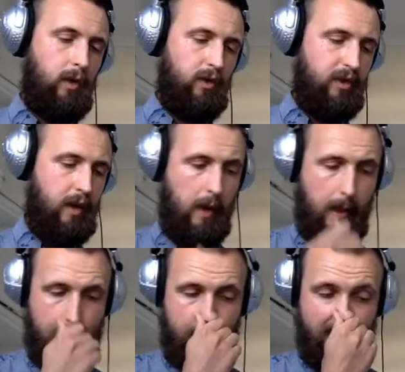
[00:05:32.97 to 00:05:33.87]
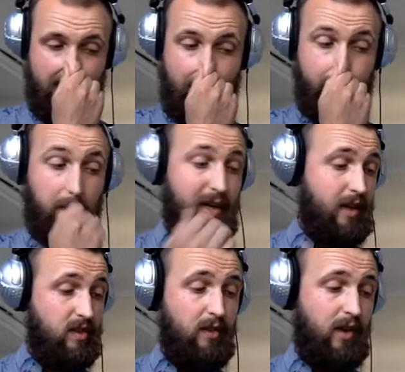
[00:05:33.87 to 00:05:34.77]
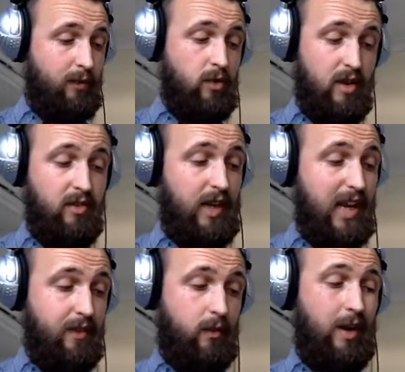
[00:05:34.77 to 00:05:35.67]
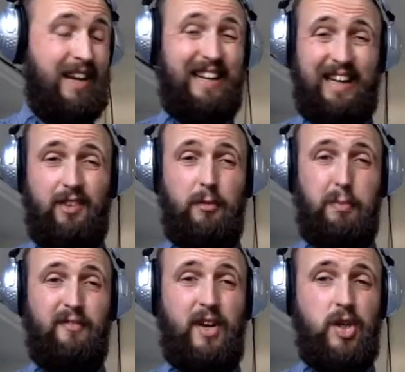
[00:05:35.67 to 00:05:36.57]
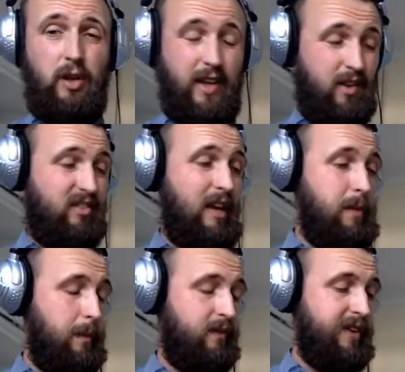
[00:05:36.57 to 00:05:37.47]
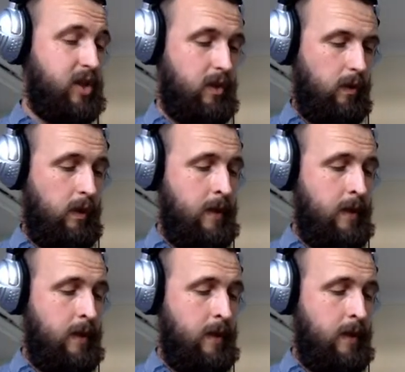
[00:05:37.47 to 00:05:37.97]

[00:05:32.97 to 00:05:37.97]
So, uh, I mean, a D500 isn't even really classed as professional. I think it's semi-professional.